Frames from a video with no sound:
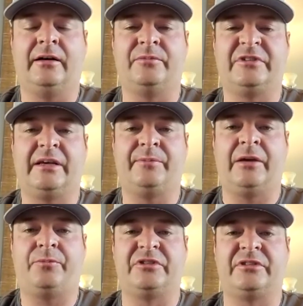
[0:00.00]
set me
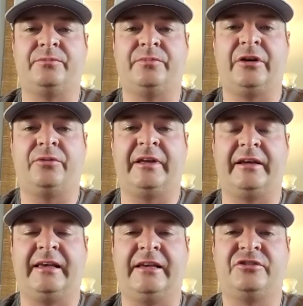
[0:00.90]
up with some better
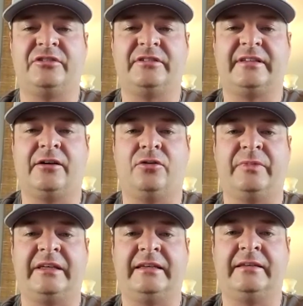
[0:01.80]
medications to help
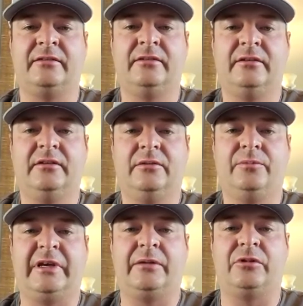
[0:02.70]
me
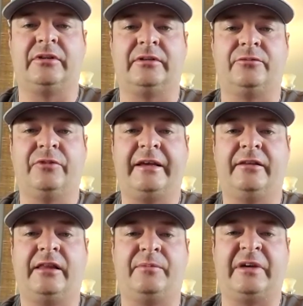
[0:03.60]
be able to
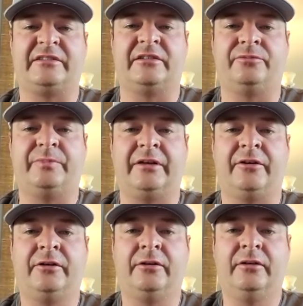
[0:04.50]
regulate myself
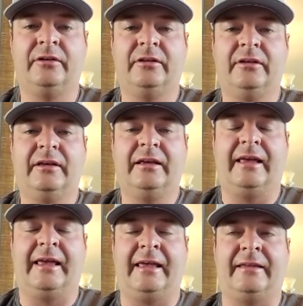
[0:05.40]
better.
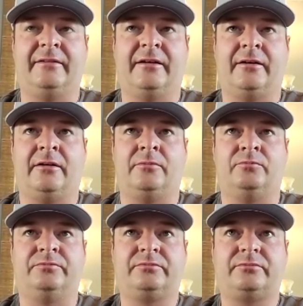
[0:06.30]
And
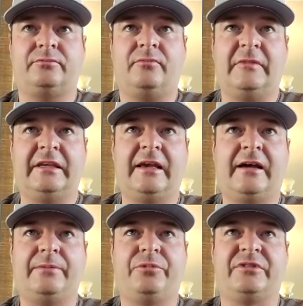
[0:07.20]
yeah,
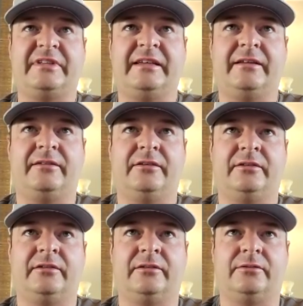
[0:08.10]
I proceeded
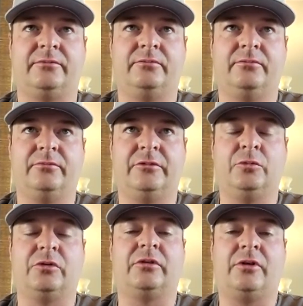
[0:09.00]
to
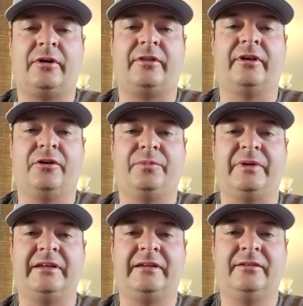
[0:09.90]
do a lot of
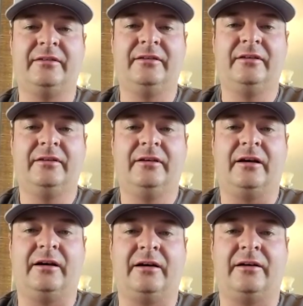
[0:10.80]
therapy,
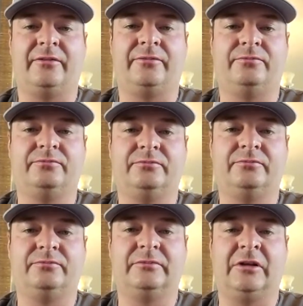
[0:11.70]
uh,
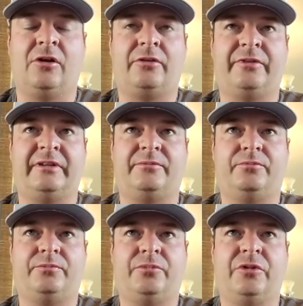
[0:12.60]
a lot of it
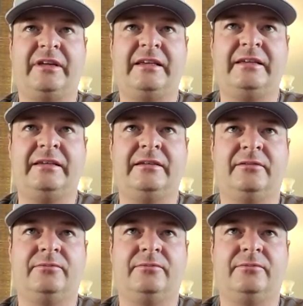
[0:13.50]
pretty